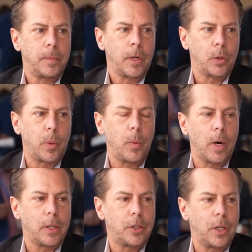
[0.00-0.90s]
because we
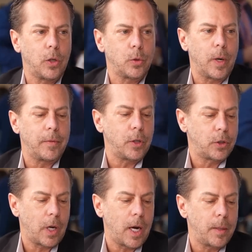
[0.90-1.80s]
want to see those
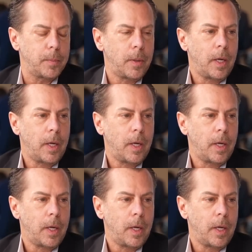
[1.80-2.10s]
revenues climb.